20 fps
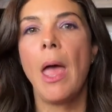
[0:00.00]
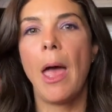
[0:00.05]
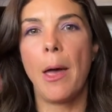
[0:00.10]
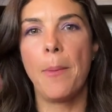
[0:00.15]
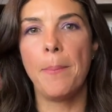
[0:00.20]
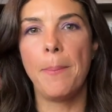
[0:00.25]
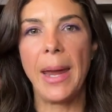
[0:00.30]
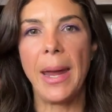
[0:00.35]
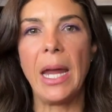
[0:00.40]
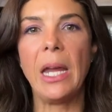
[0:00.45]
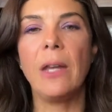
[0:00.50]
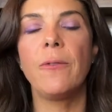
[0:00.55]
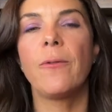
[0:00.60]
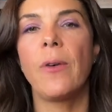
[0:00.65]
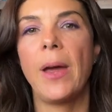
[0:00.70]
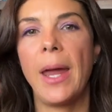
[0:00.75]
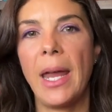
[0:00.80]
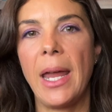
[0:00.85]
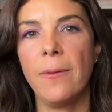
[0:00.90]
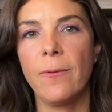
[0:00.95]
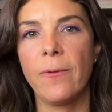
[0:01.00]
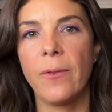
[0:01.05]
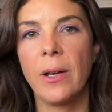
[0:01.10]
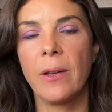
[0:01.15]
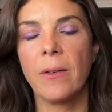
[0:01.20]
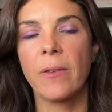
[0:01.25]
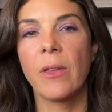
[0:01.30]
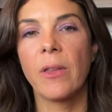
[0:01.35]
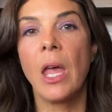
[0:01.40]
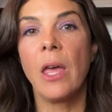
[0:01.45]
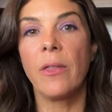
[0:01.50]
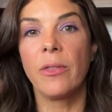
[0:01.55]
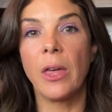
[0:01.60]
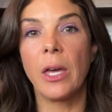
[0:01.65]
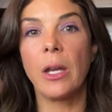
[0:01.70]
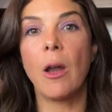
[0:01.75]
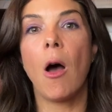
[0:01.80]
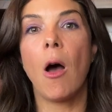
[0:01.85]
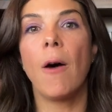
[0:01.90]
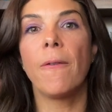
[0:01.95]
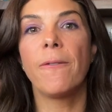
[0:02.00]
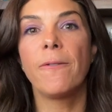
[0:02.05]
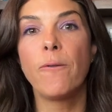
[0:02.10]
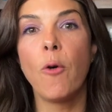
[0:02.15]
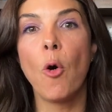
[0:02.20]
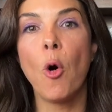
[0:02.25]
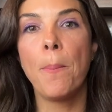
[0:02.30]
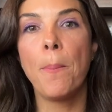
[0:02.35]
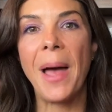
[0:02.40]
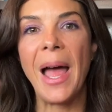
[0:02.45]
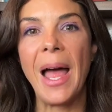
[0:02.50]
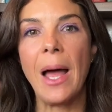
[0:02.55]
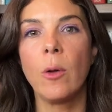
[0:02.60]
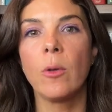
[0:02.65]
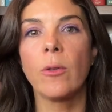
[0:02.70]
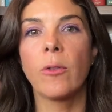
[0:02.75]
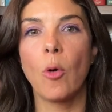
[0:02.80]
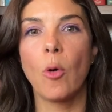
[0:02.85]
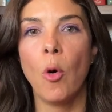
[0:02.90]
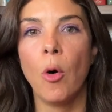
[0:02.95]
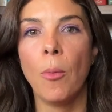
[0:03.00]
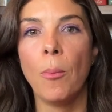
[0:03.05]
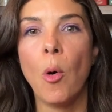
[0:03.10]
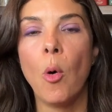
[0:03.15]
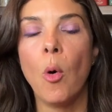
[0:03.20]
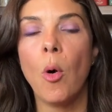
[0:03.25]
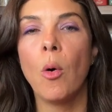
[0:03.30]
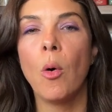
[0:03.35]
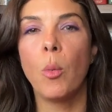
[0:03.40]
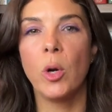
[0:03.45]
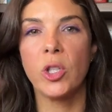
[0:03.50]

are made for infants that are four pounds or more,